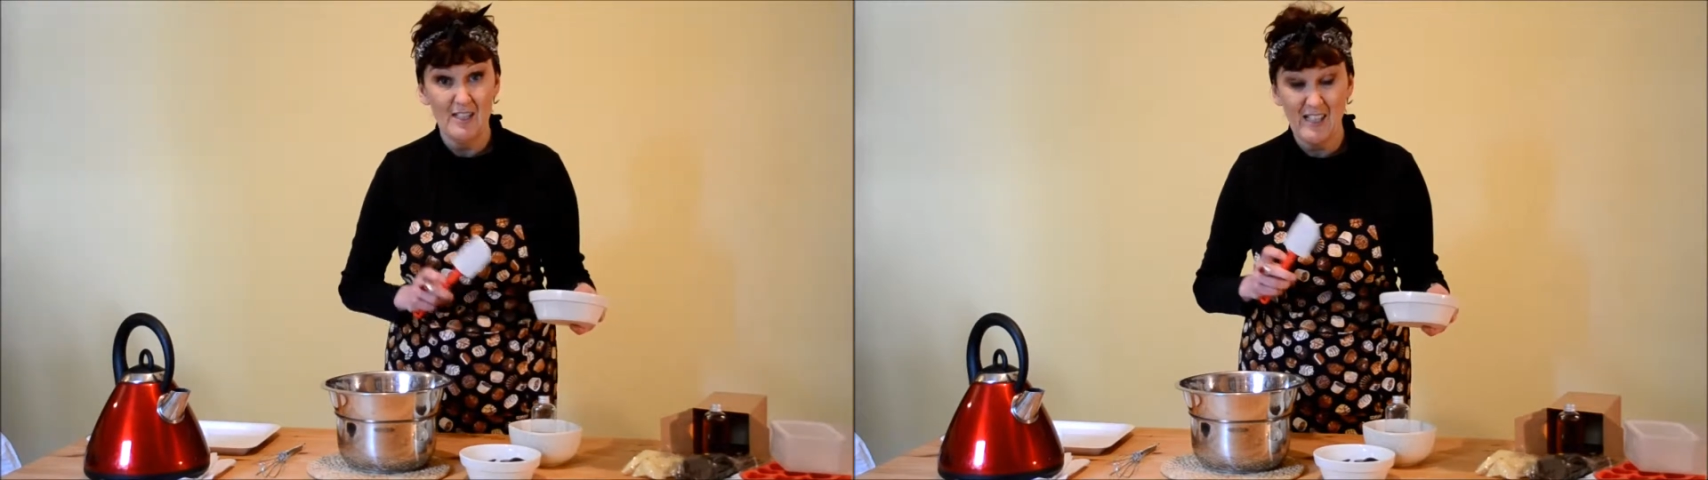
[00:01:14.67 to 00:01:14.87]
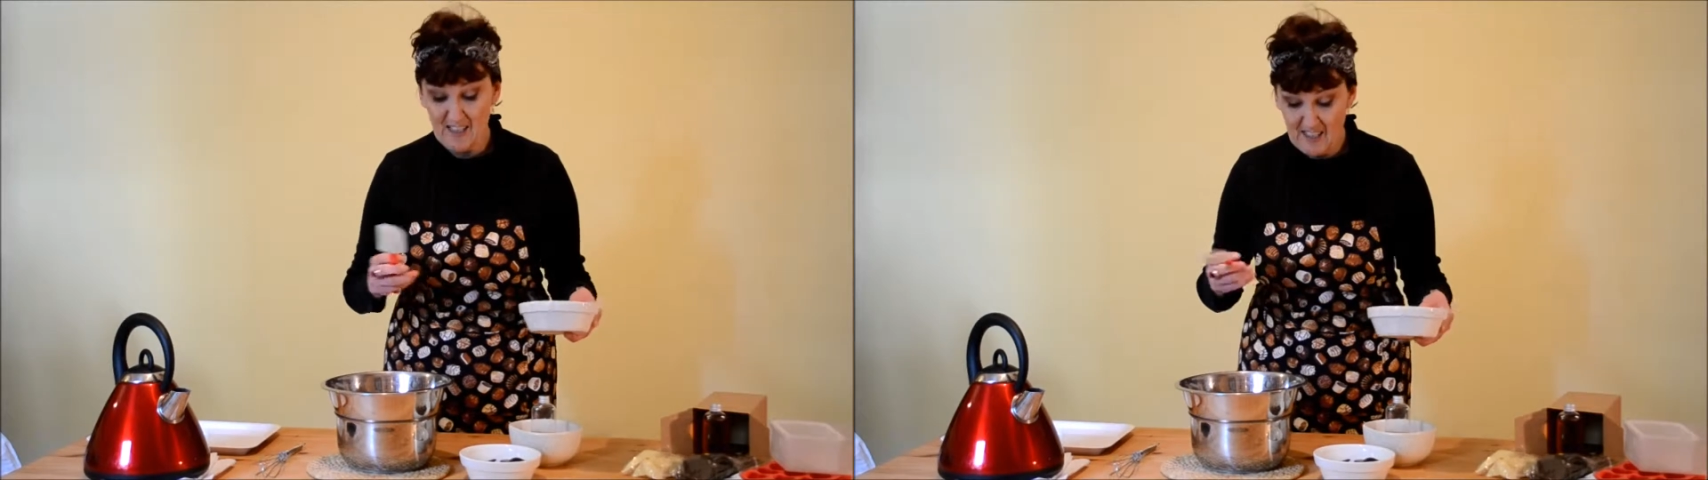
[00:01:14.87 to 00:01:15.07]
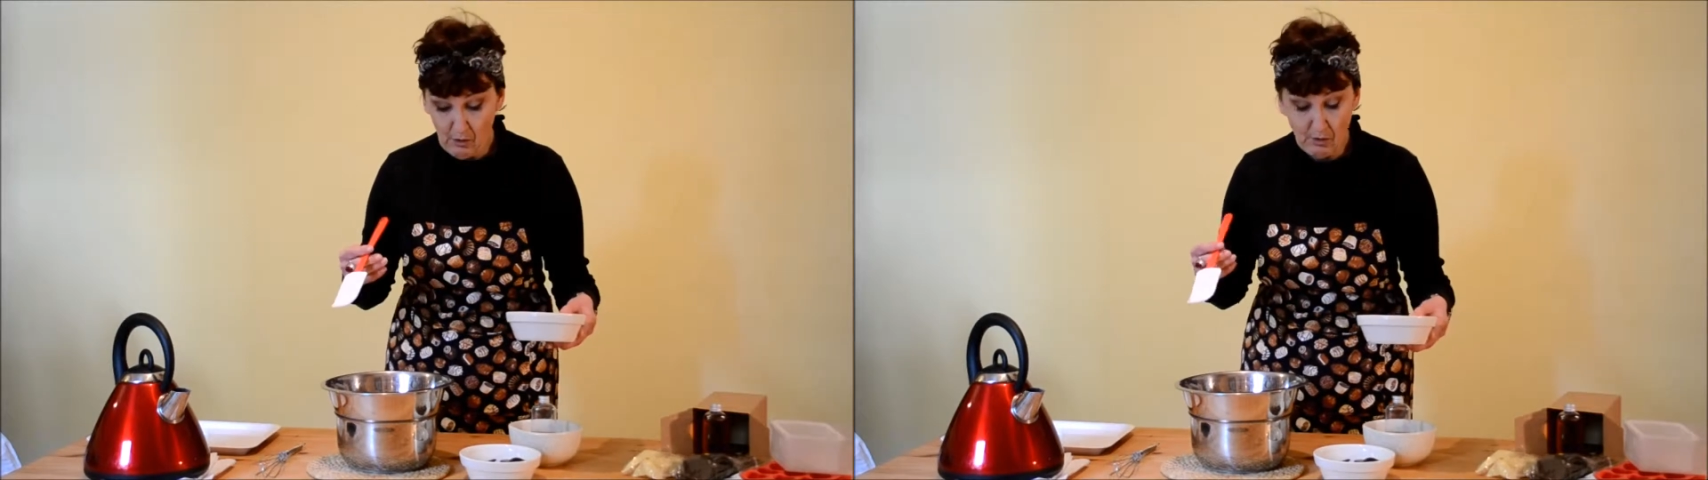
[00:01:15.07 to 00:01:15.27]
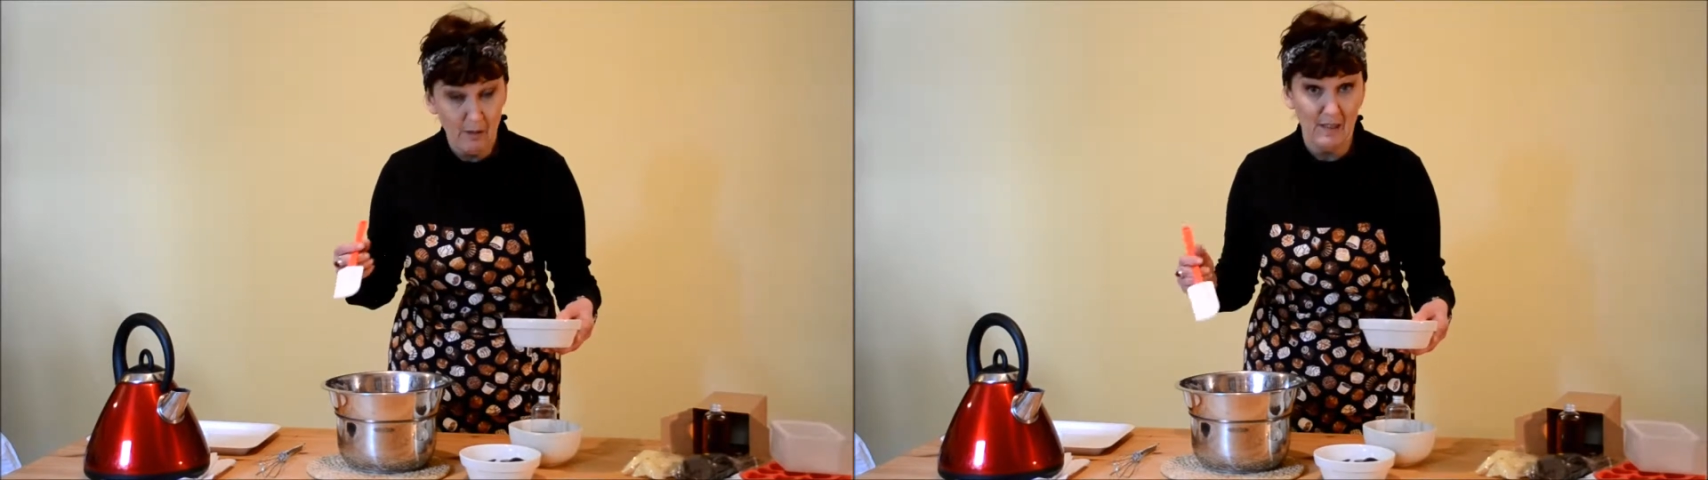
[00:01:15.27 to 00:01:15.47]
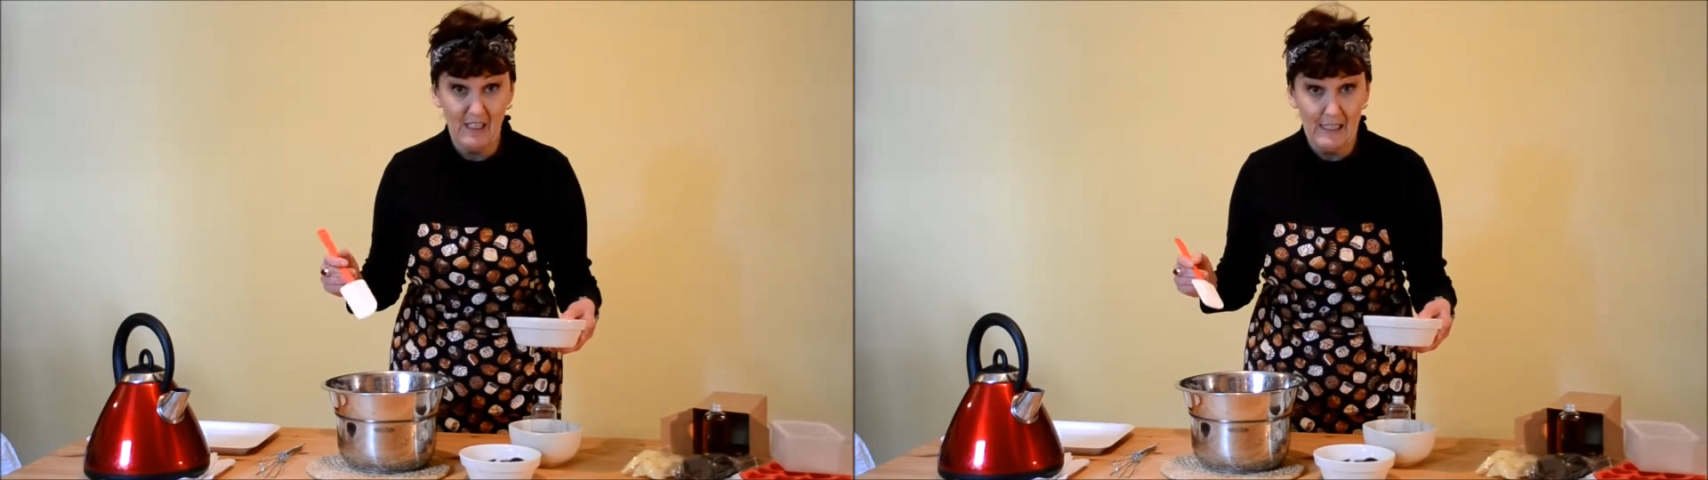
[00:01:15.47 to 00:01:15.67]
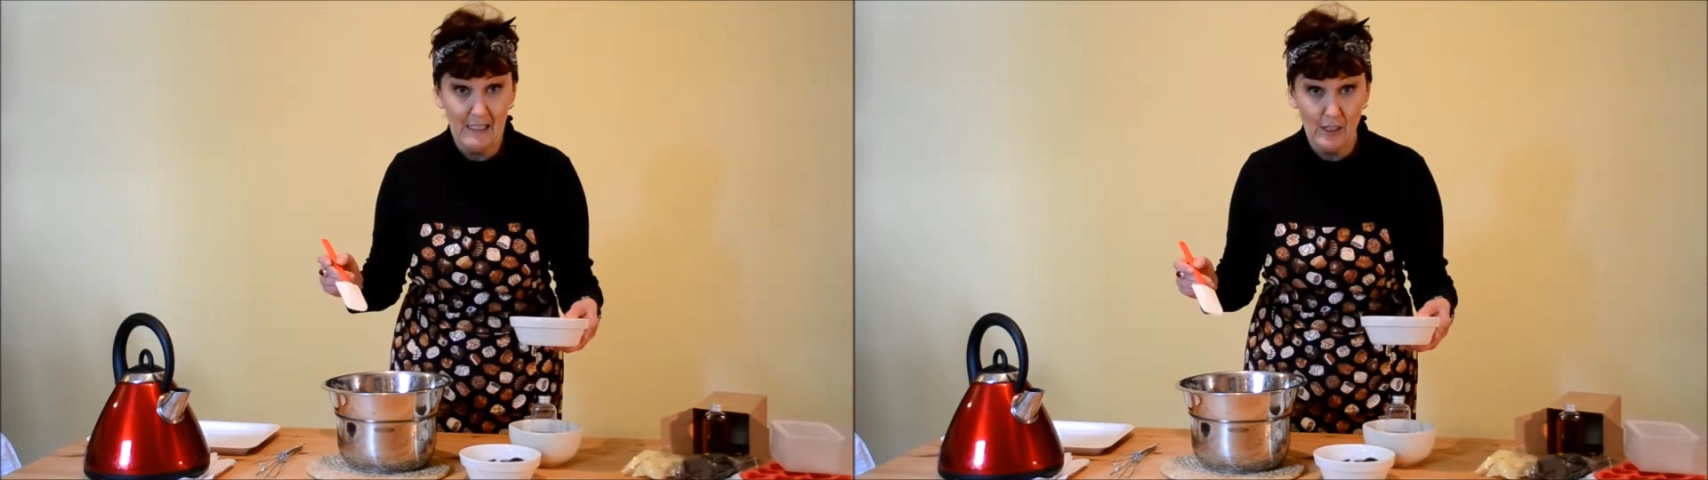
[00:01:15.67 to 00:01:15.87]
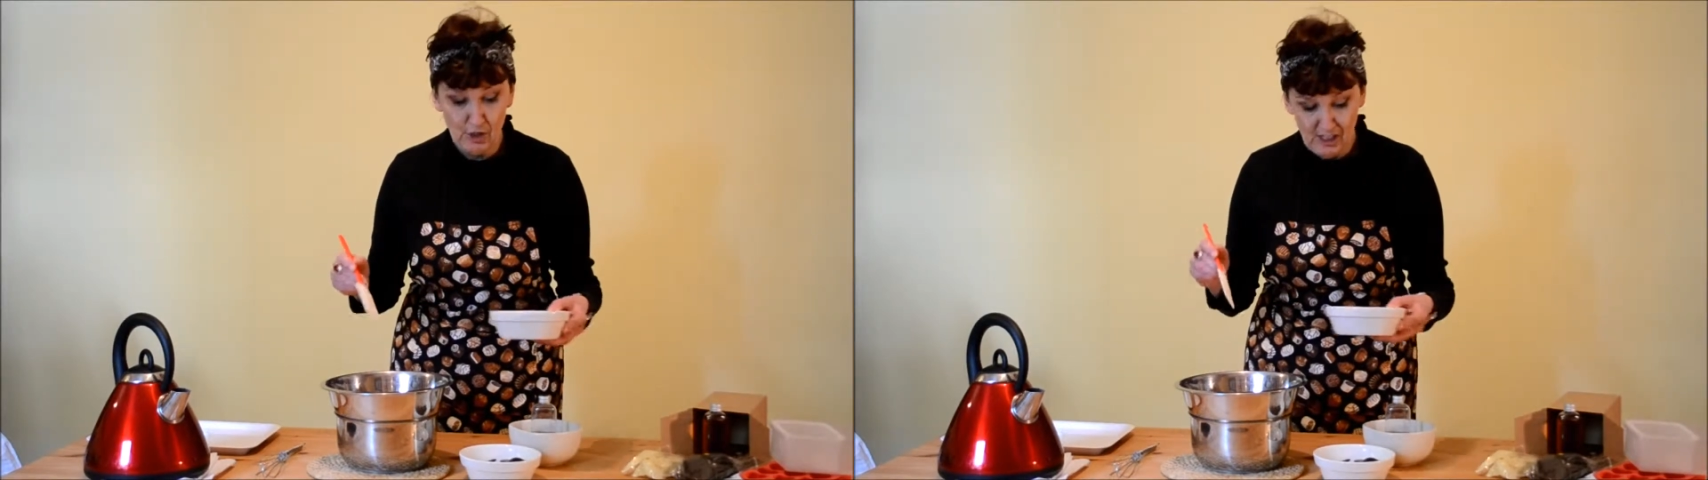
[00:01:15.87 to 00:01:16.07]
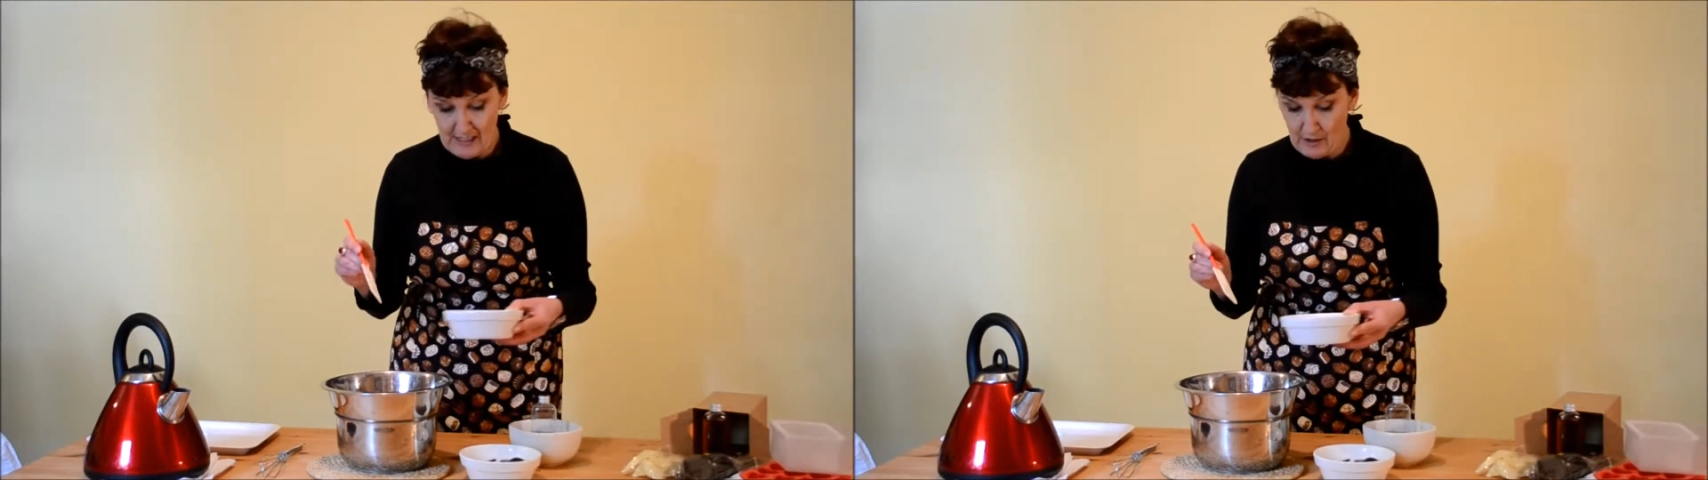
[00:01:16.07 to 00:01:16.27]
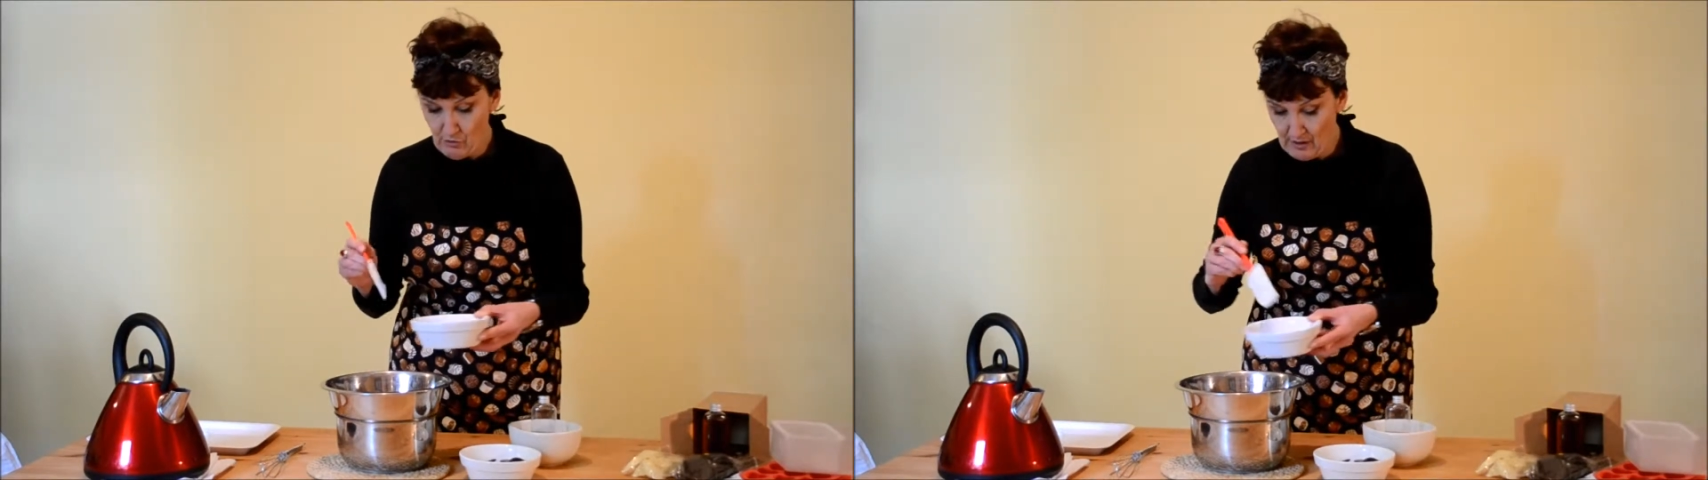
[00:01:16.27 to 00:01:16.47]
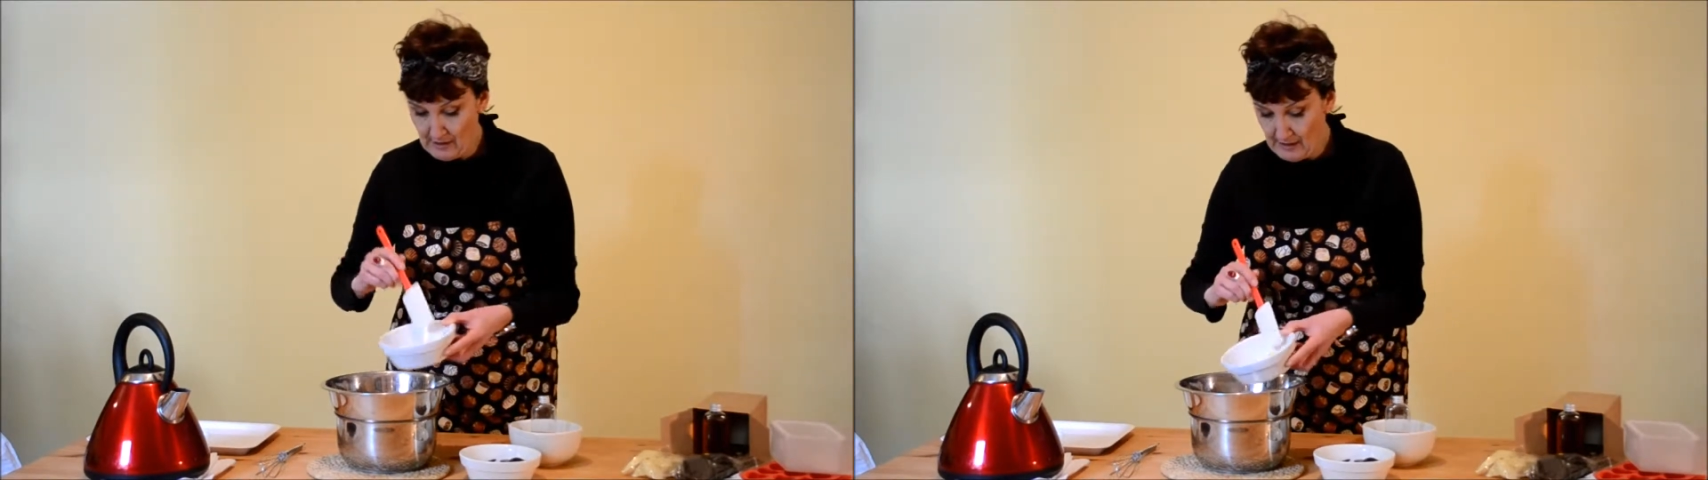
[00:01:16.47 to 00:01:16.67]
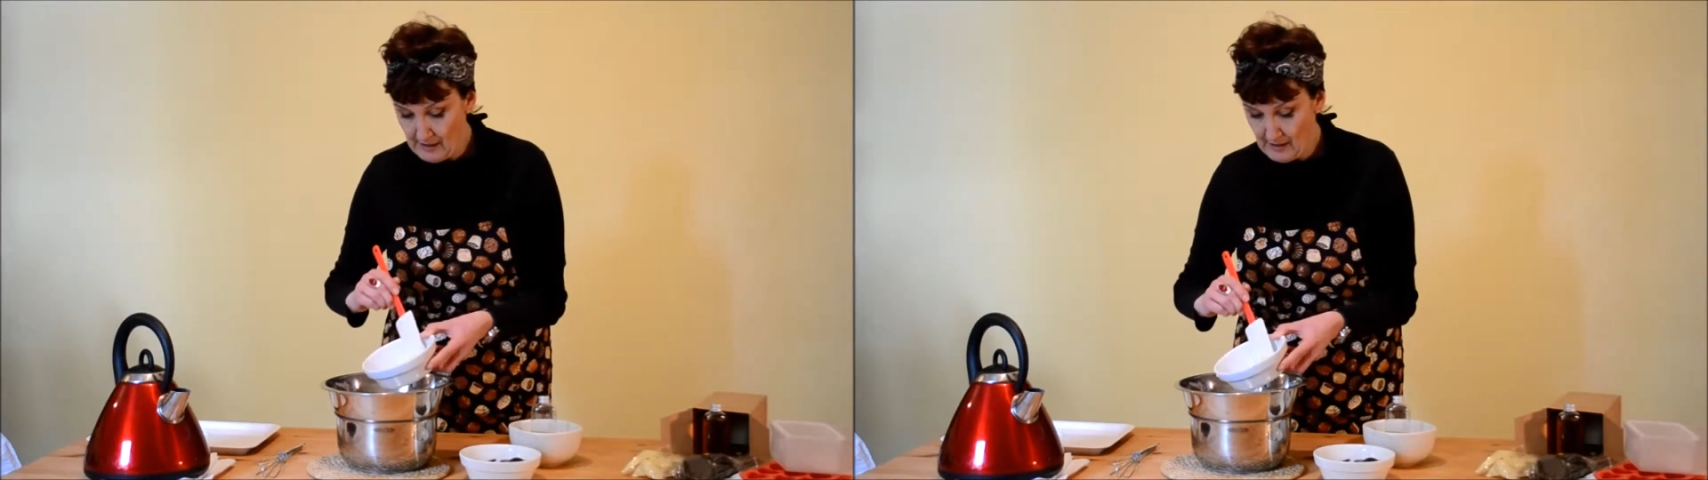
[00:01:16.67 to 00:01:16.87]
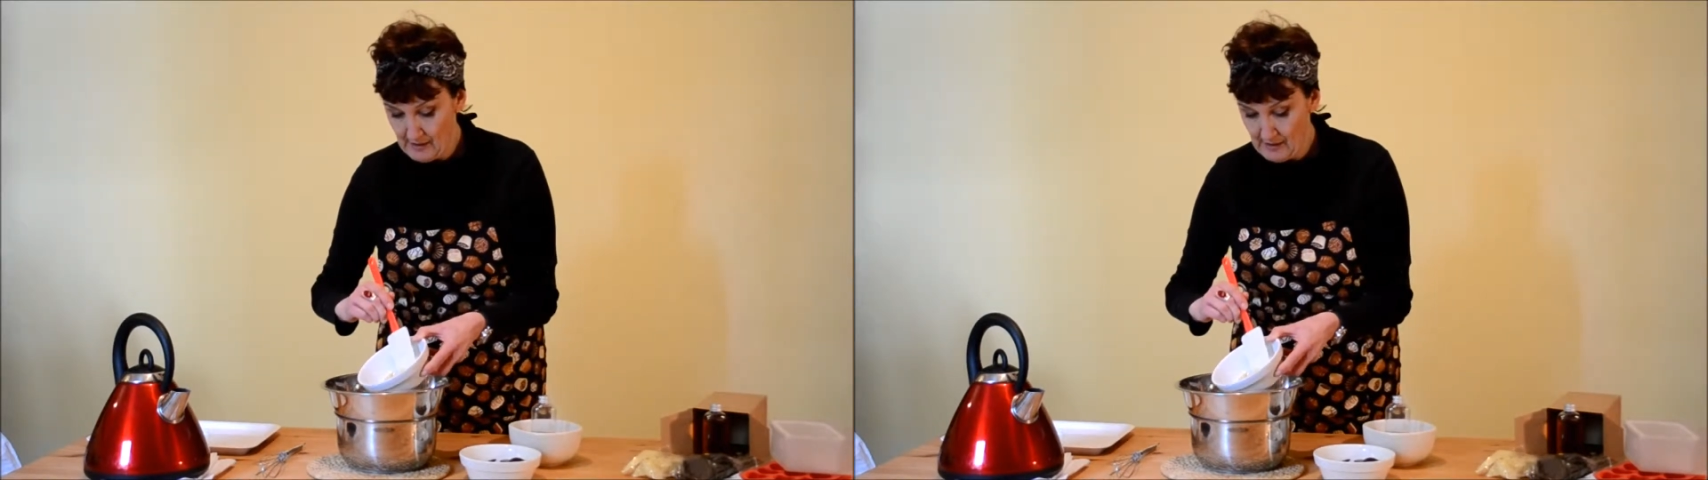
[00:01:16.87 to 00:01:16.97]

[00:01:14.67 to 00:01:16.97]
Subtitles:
That's the only bit of heat you need really.